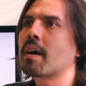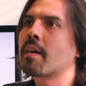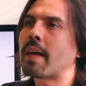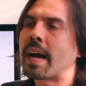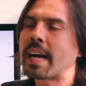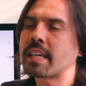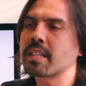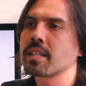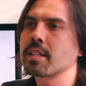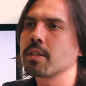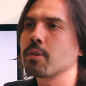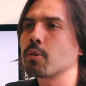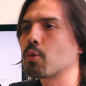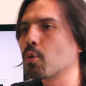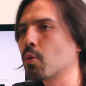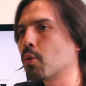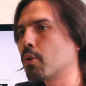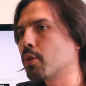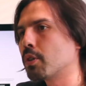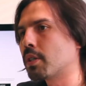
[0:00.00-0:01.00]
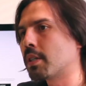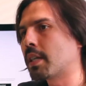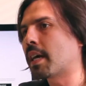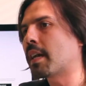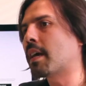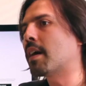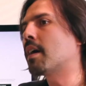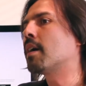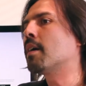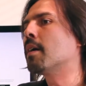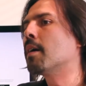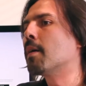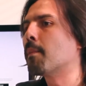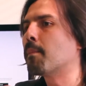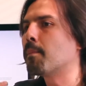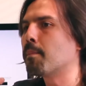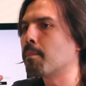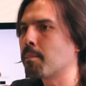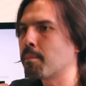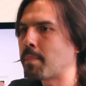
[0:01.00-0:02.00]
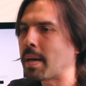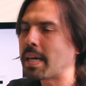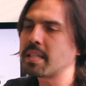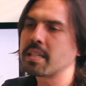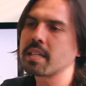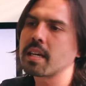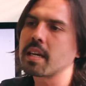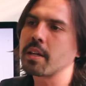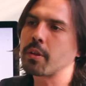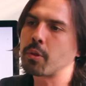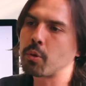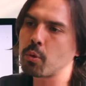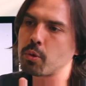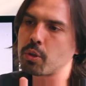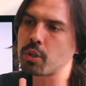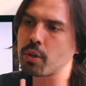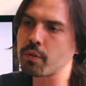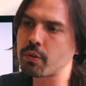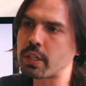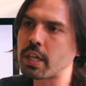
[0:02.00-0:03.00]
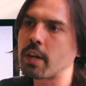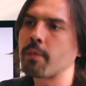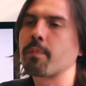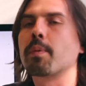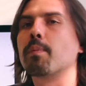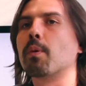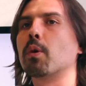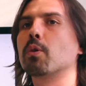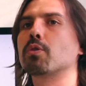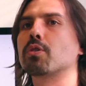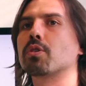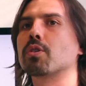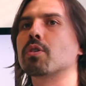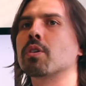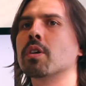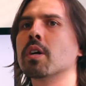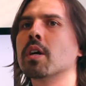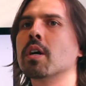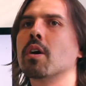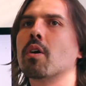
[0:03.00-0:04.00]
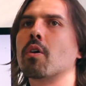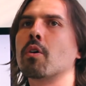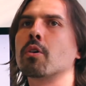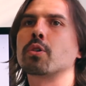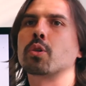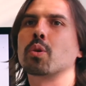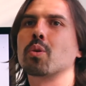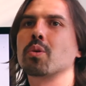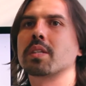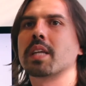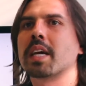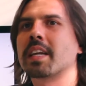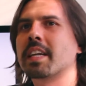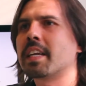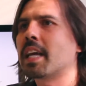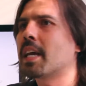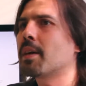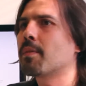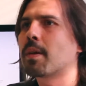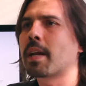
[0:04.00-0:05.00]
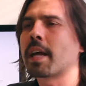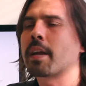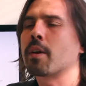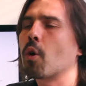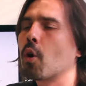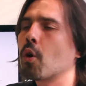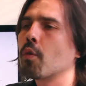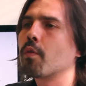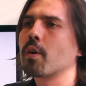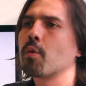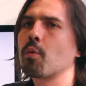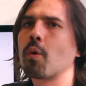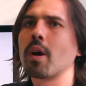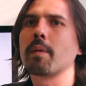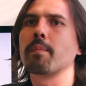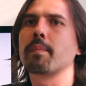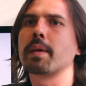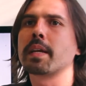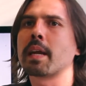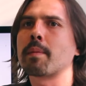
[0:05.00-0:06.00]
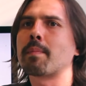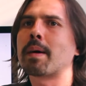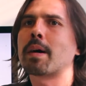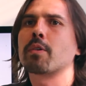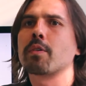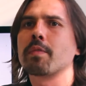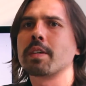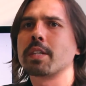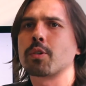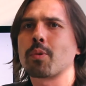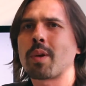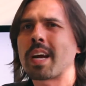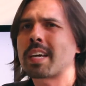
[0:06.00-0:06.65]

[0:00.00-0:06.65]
are accessing tools that are basically tools of self-promotion or tools that enable an overwhelming amount of